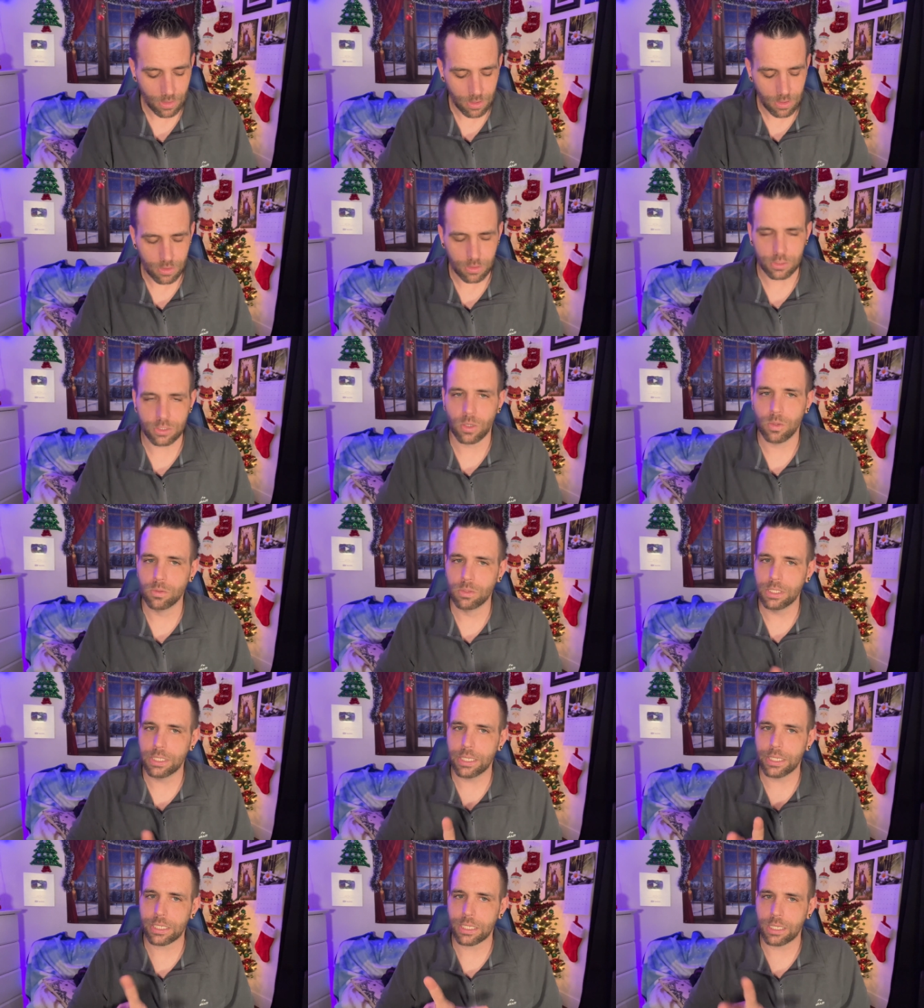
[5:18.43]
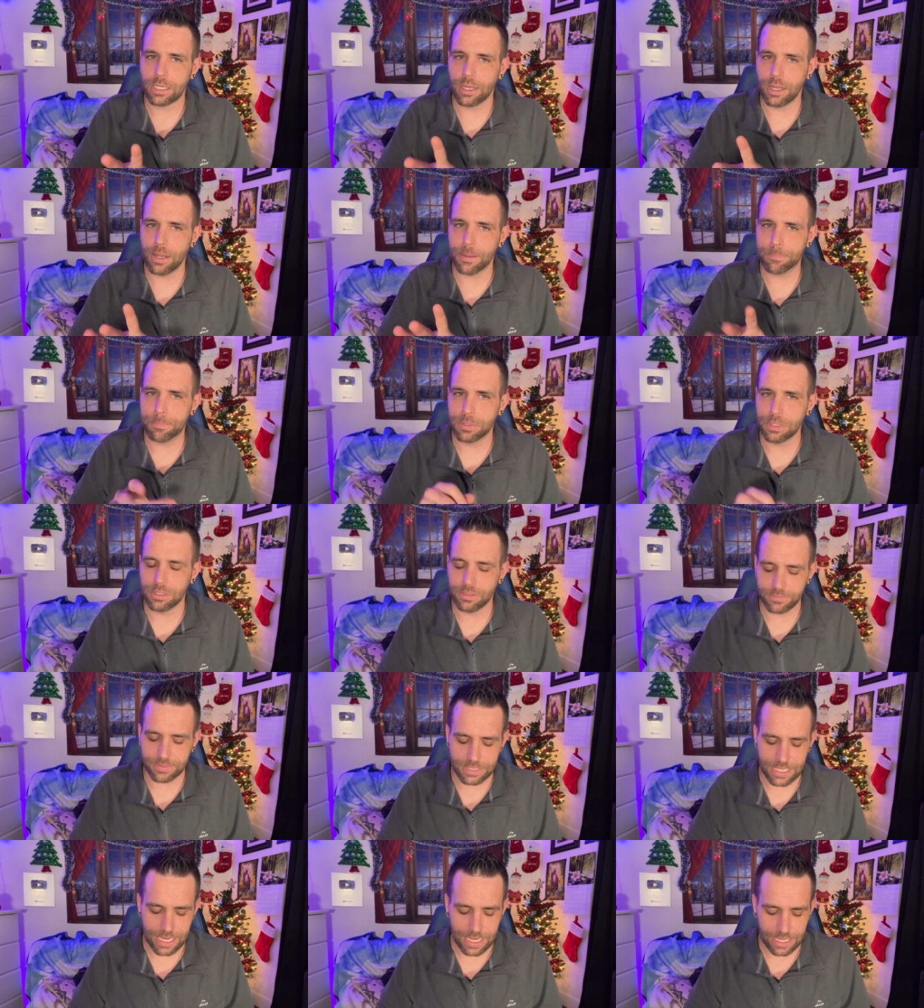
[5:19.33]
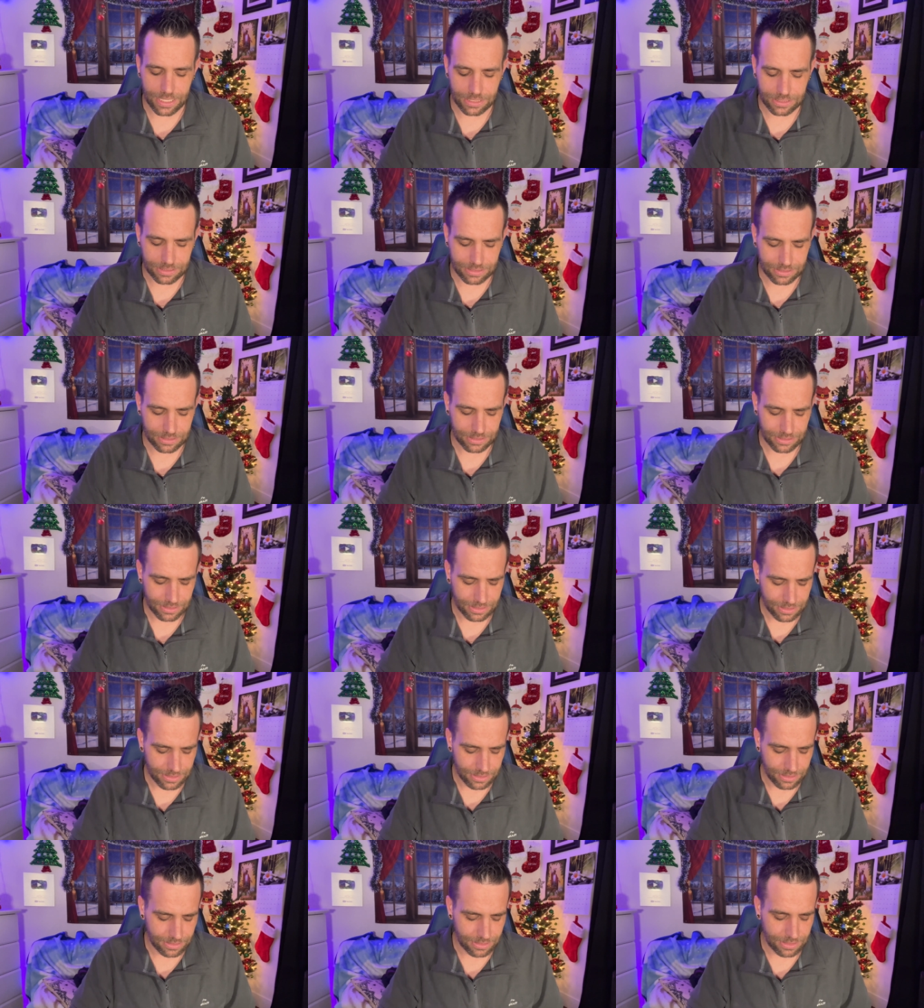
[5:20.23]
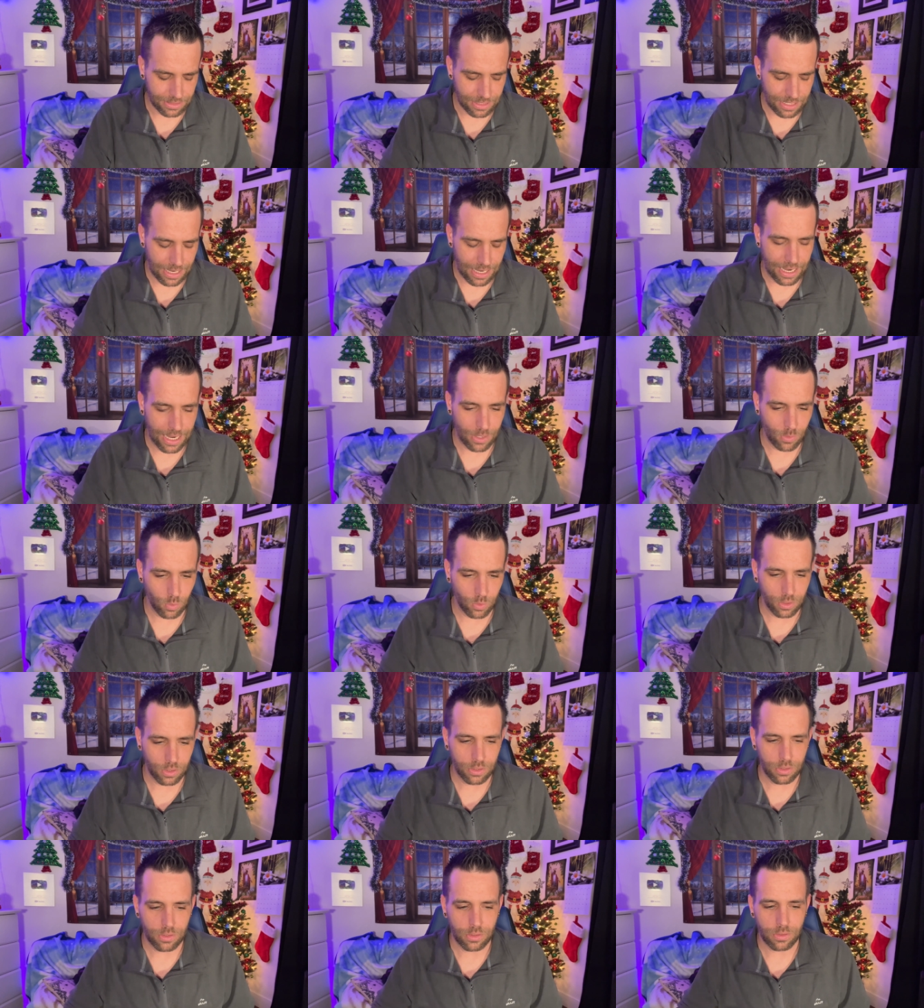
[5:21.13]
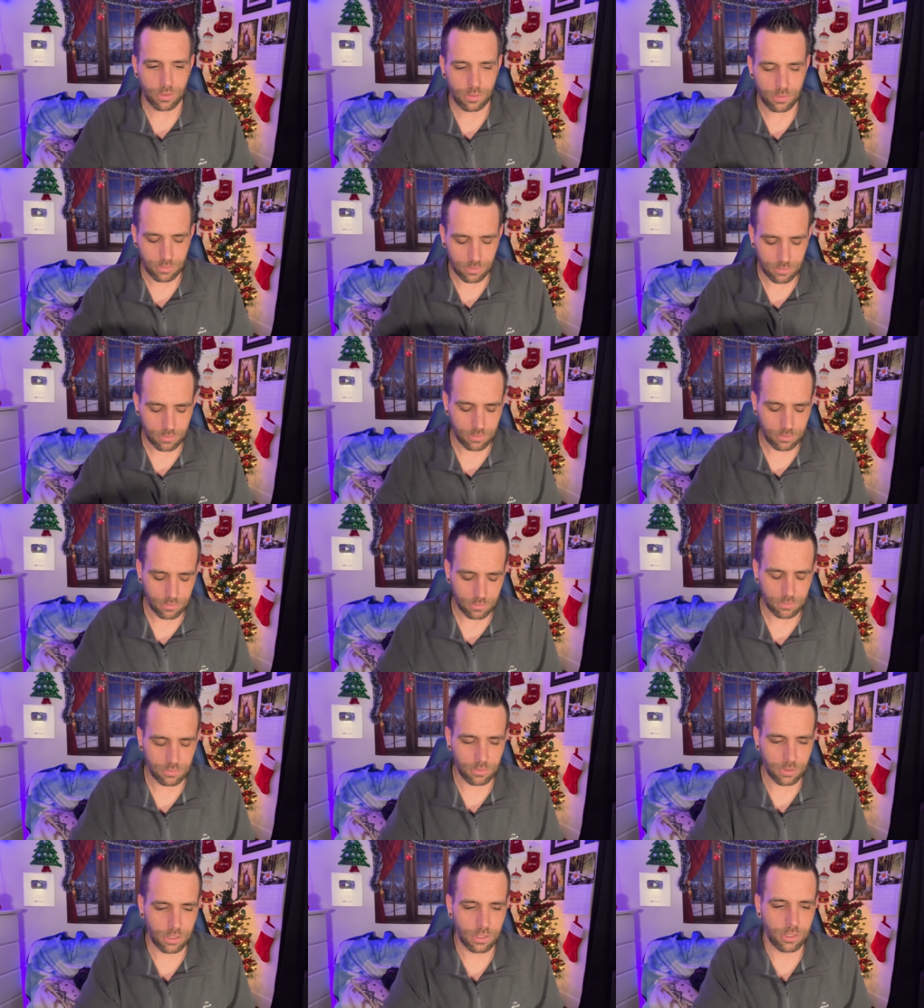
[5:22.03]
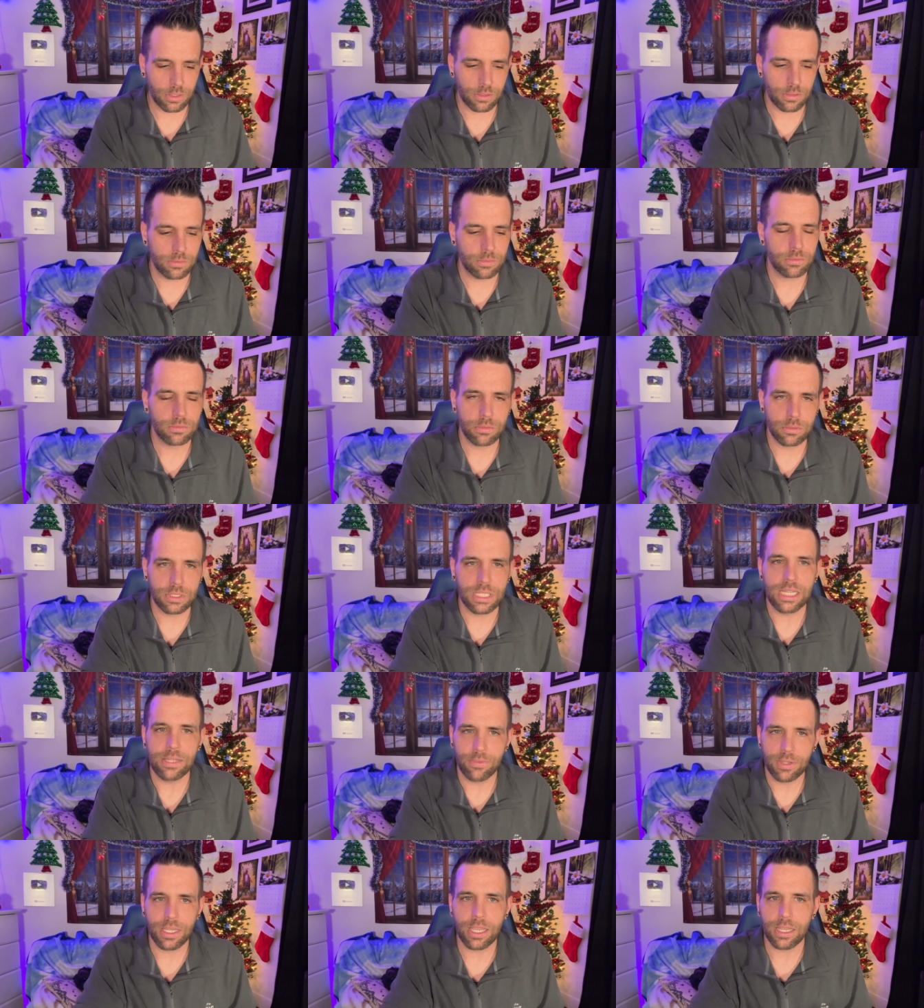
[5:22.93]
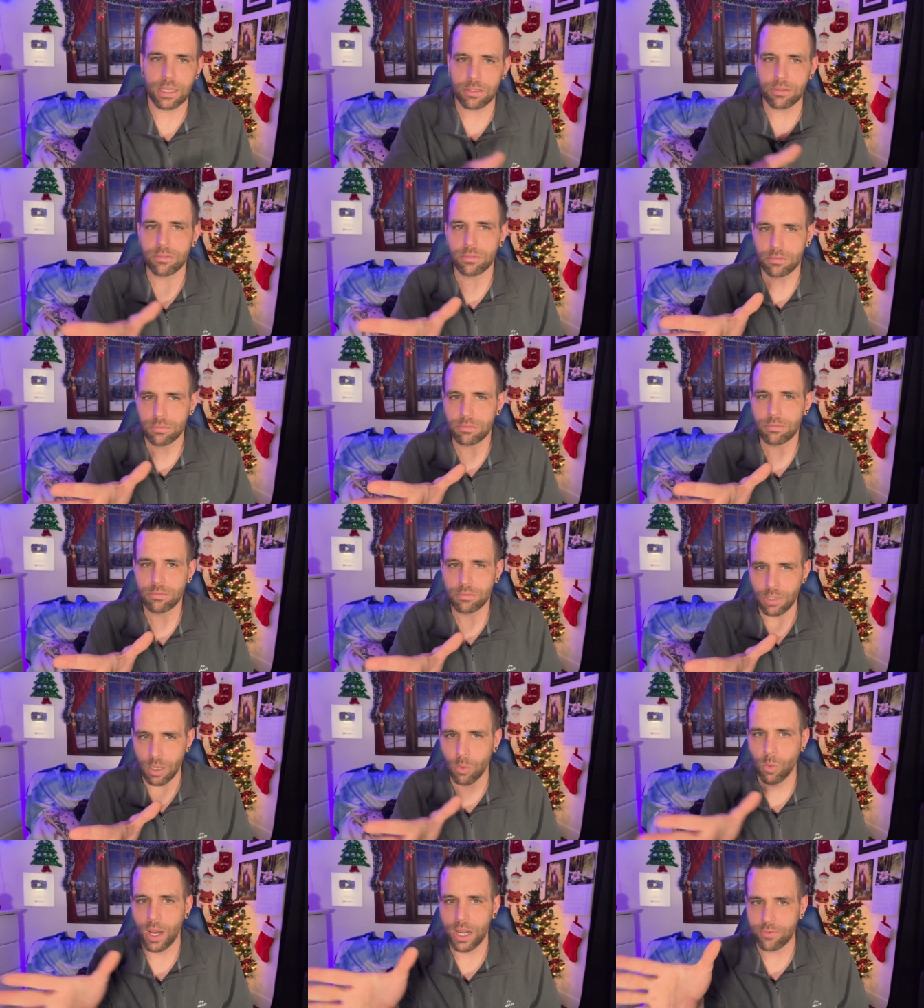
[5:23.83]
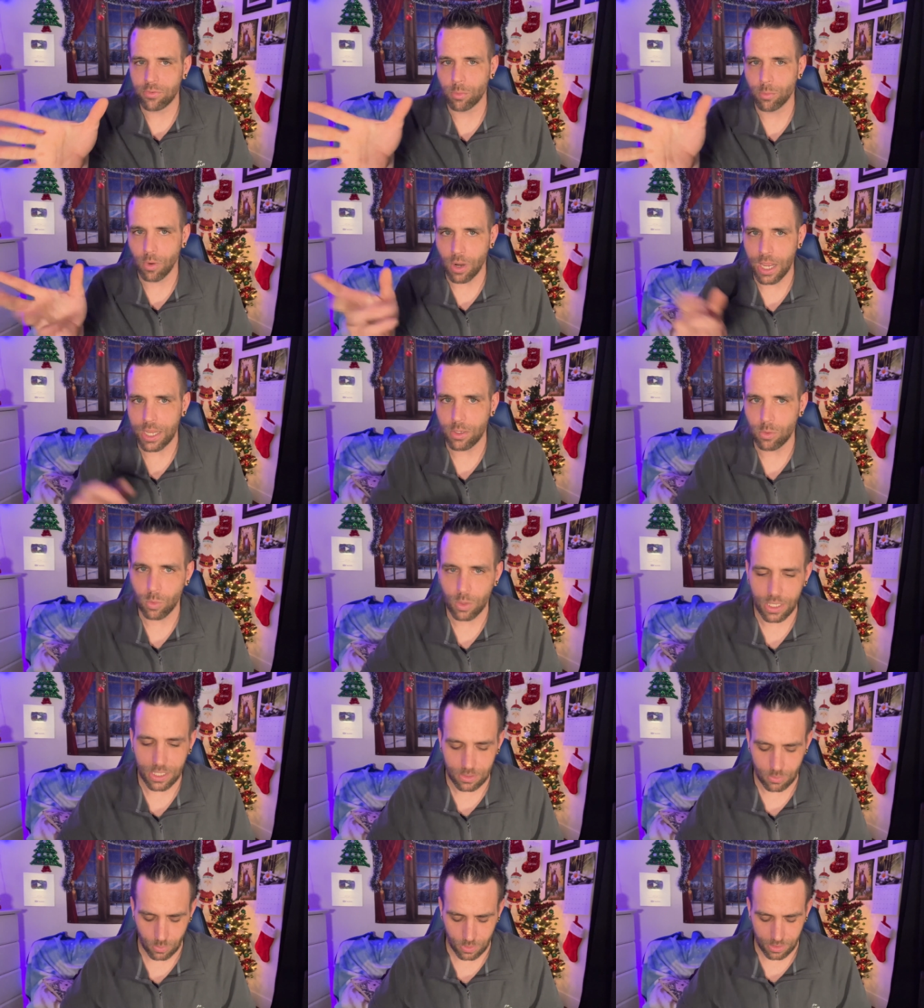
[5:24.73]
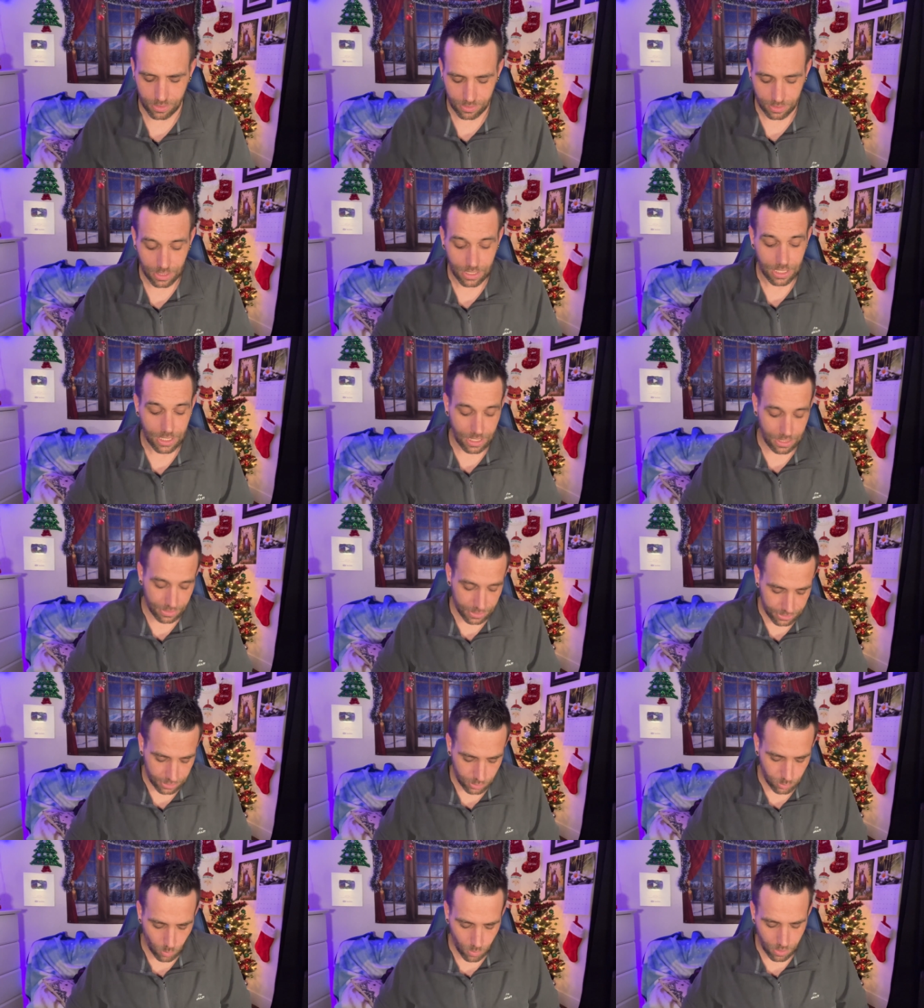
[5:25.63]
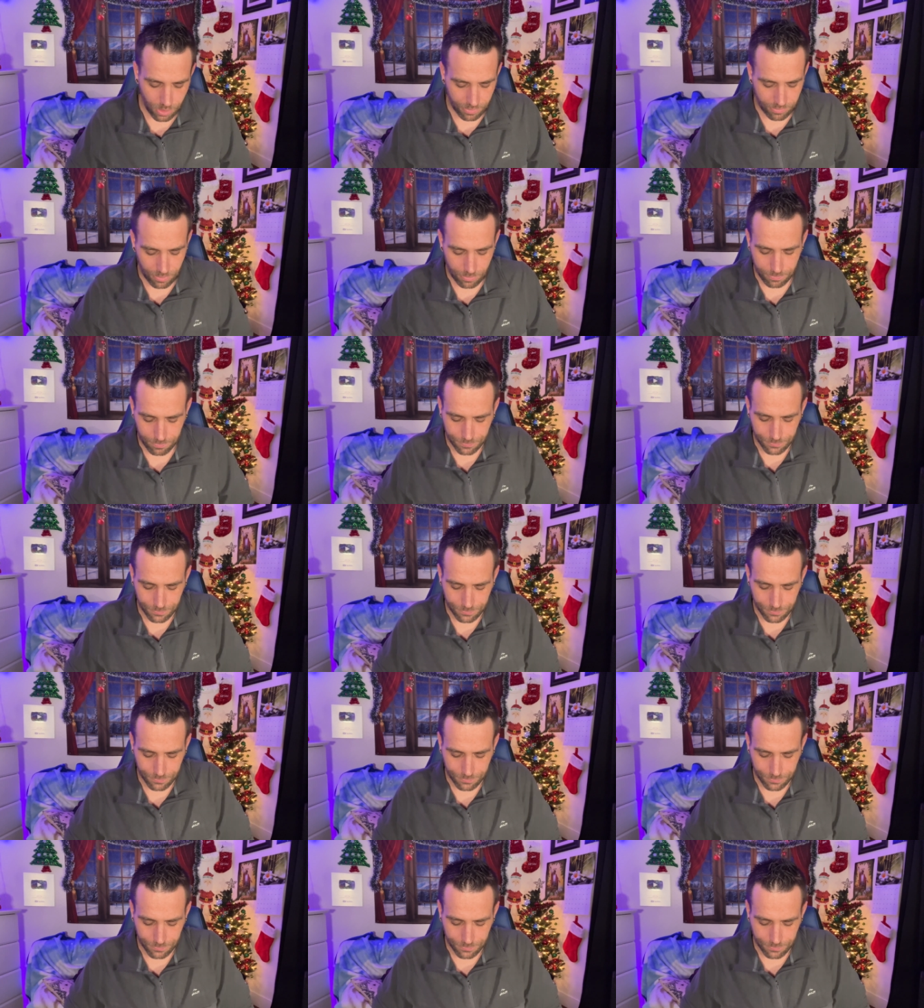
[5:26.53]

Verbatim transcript: There's only a couple of decks that I will, you know, deviate away from Rider Waite with. And this is one of them.